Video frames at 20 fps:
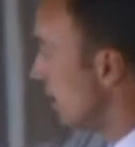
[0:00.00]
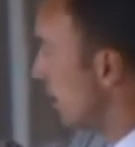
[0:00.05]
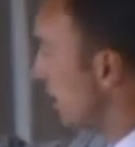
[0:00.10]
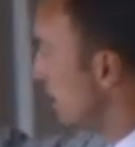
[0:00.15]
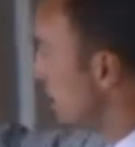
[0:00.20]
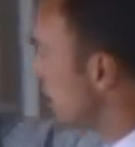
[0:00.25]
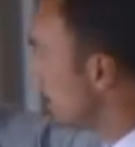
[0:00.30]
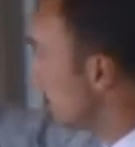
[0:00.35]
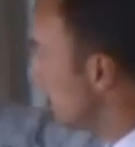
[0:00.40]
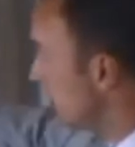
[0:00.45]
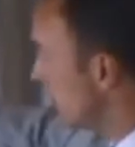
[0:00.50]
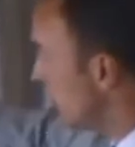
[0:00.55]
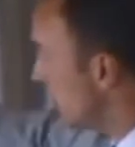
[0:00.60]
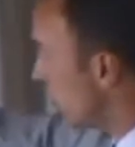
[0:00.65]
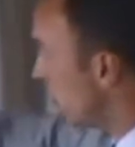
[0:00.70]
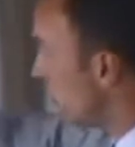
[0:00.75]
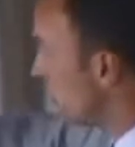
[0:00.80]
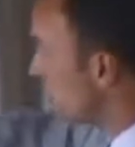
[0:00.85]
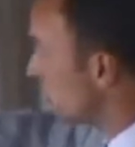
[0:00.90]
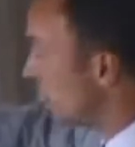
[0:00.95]

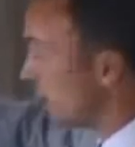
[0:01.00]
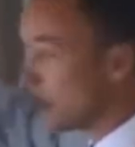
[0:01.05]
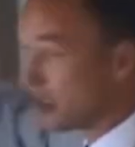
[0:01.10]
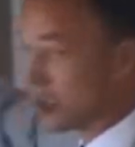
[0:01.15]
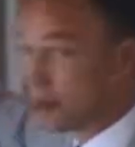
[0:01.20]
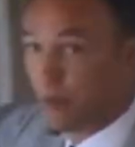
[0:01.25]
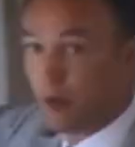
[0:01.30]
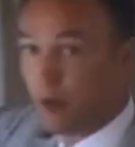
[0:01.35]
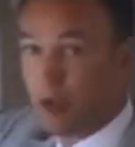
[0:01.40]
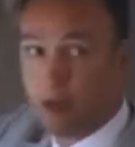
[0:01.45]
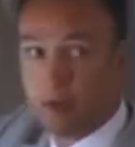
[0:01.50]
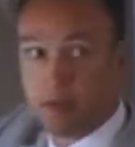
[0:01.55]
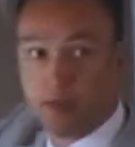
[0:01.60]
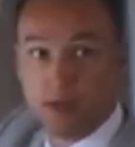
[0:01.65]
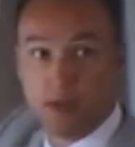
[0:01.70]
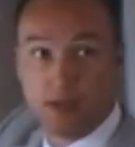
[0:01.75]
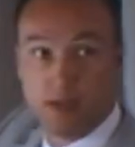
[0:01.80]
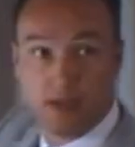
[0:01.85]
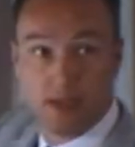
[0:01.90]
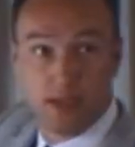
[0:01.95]
This homogeneous
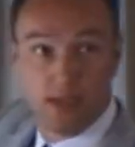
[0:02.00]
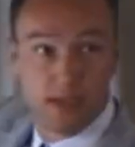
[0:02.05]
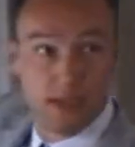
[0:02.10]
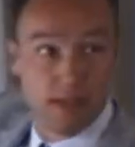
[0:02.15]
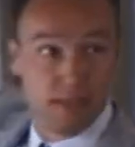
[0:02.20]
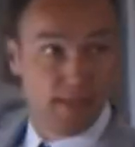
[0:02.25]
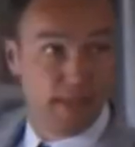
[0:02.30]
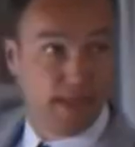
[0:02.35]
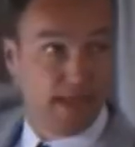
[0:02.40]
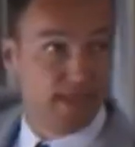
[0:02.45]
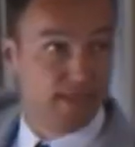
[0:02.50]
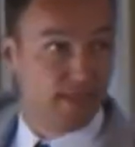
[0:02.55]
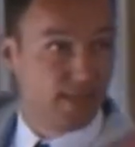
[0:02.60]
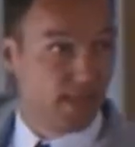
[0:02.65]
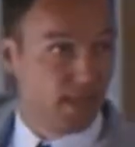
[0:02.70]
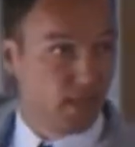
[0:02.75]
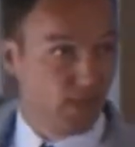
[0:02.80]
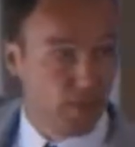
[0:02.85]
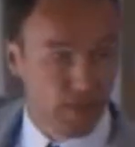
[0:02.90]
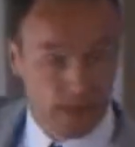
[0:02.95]
blob, man's
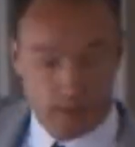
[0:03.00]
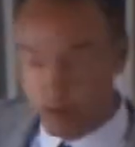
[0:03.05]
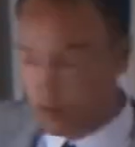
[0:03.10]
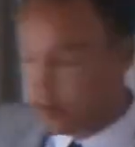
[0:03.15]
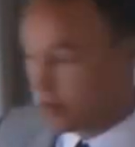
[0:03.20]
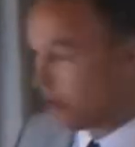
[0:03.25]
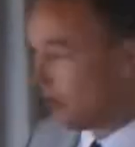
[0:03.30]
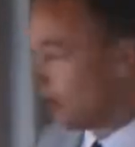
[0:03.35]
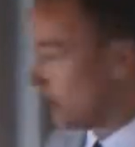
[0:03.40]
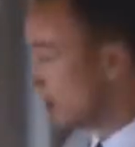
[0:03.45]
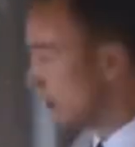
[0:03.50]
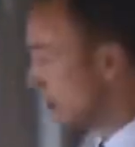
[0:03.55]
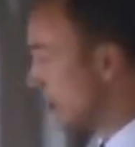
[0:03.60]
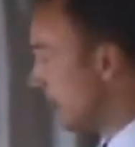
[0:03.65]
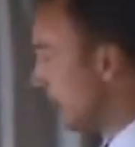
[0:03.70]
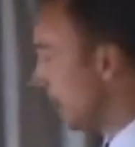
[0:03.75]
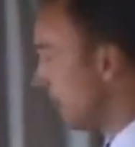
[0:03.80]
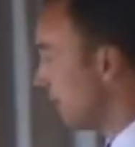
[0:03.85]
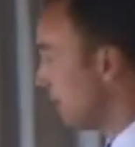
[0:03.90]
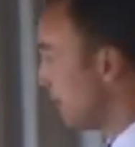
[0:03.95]
satisfaction, all the
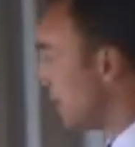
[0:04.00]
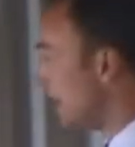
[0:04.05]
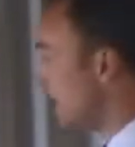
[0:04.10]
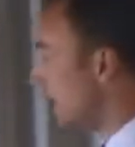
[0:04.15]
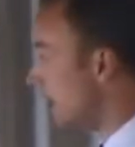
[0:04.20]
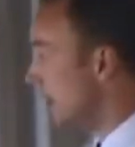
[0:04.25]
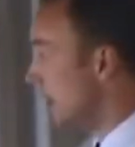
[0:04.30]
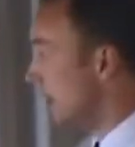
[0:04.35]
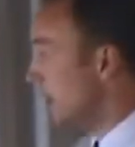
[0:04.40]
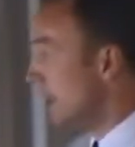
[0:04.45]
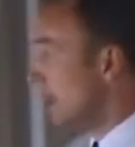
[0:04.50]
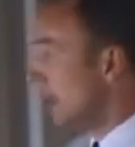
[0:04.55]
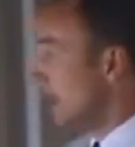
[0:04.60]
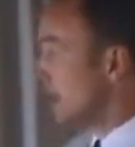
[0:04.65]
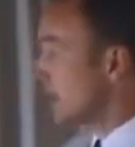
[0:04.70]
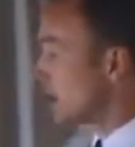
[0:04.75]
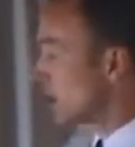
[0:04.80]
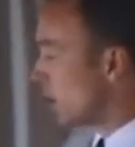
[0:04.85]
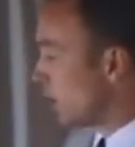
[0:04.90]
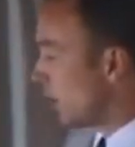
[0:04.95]
same.
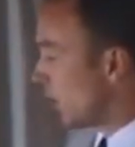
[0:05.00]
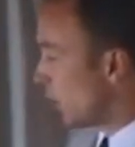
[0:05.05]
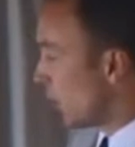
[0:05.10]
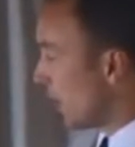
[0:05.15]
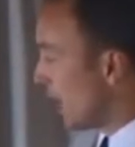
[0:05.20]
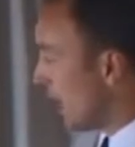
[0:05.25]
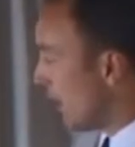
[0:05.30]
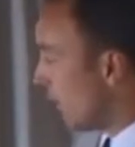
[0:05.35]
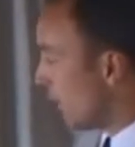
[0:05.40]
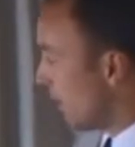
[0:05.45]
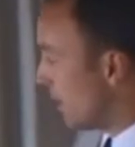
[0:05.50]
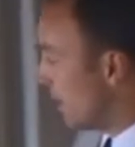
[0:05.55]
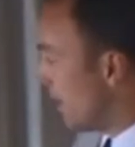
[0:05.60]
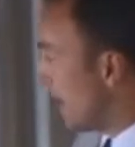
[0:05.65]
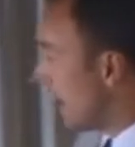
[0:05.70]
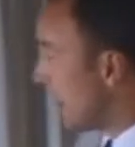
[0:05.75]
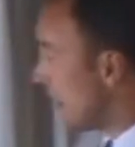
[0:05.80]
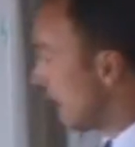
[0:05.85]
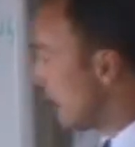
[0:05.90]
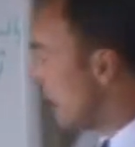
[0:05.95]
So what we have in
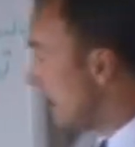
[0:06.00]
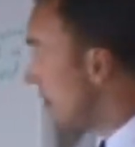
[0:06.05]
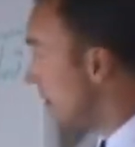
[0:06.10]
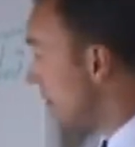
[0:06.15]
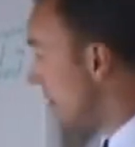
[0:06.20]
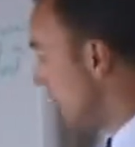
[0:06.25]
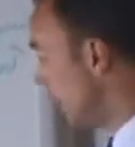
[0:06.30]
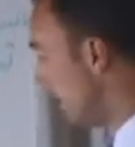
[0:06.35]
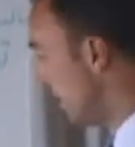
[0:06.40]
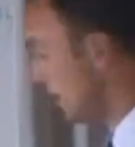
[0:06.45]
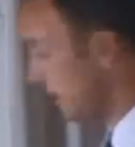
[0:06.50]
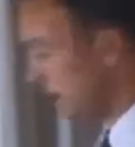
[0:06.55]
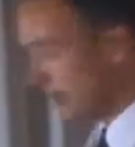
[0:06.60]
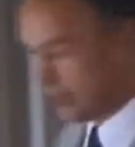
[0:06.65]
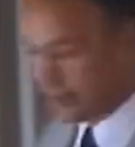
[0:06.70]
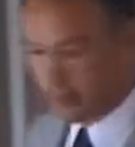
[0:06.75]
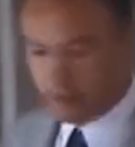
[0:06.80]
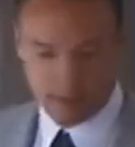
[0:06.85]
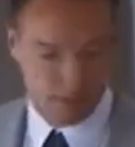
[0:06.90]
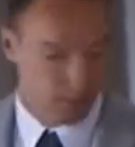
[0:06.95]
Menger
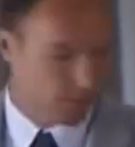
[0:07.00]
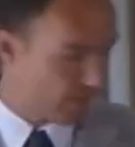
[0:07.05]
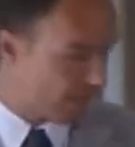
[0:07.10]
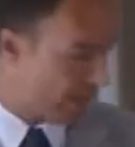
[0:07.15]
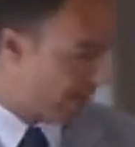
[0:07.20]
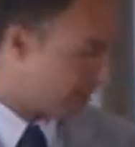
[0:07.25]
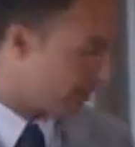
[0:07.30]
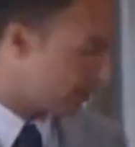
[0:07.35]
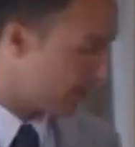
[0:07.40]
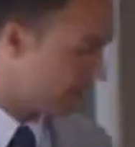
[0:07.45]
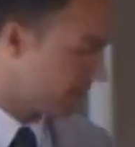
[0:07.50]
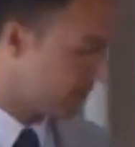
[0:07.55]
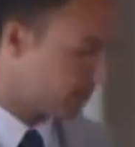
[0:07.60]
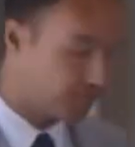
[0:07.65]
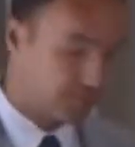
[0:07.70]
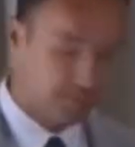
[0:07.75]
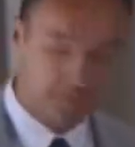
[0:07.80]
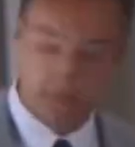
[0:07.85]
is in fact